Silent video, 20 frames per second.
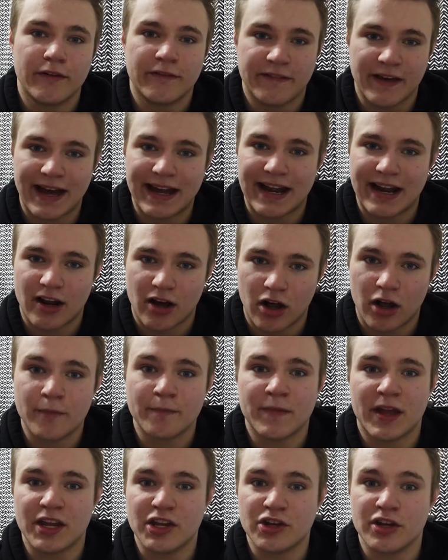fat at
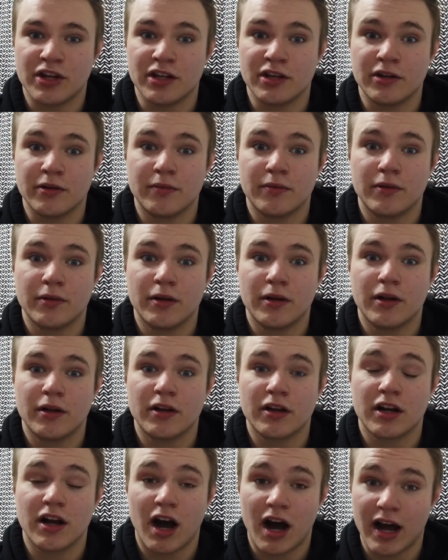all, and you can
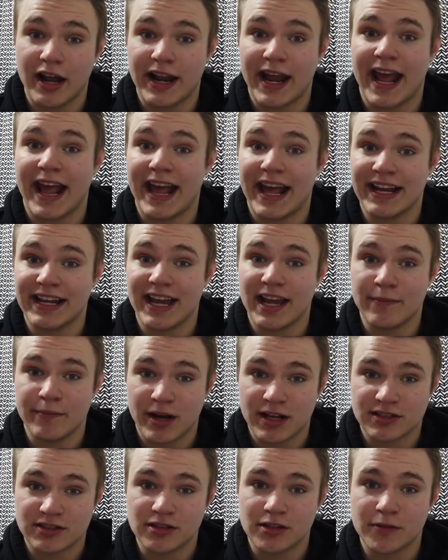cut and gain
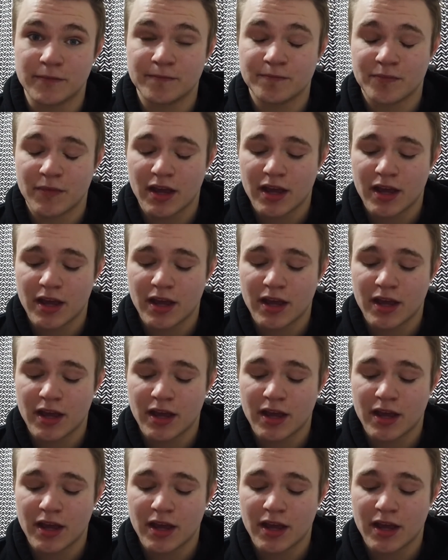muscle.